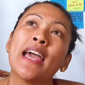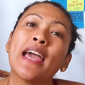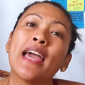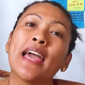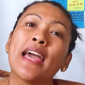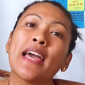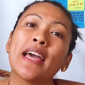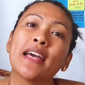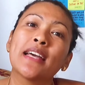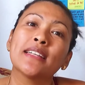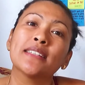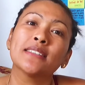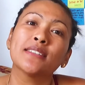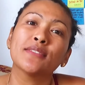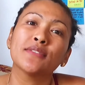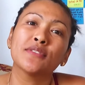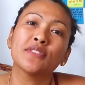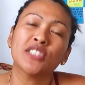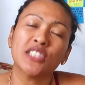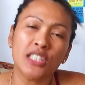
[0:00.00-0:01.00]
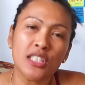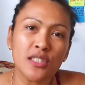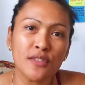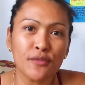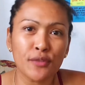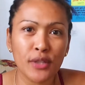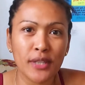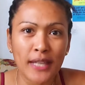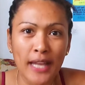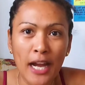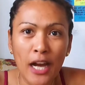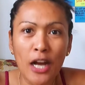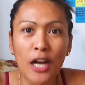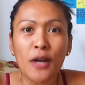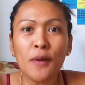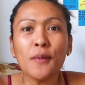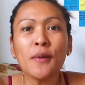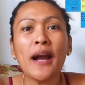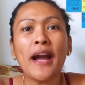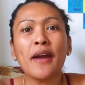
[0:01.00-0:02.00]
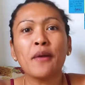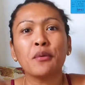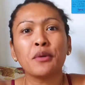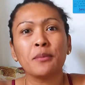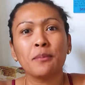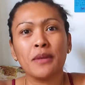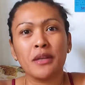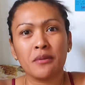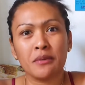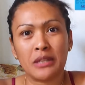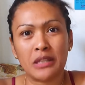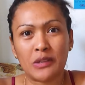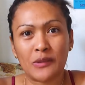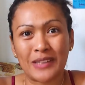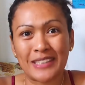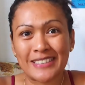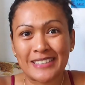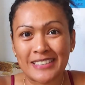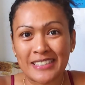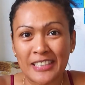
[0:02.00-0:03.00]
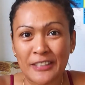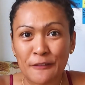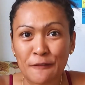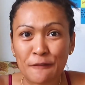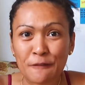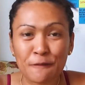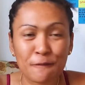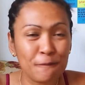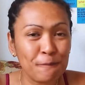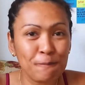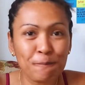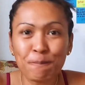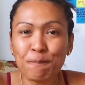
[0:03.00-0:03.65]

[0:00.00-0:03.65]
And just for now, I will be requesting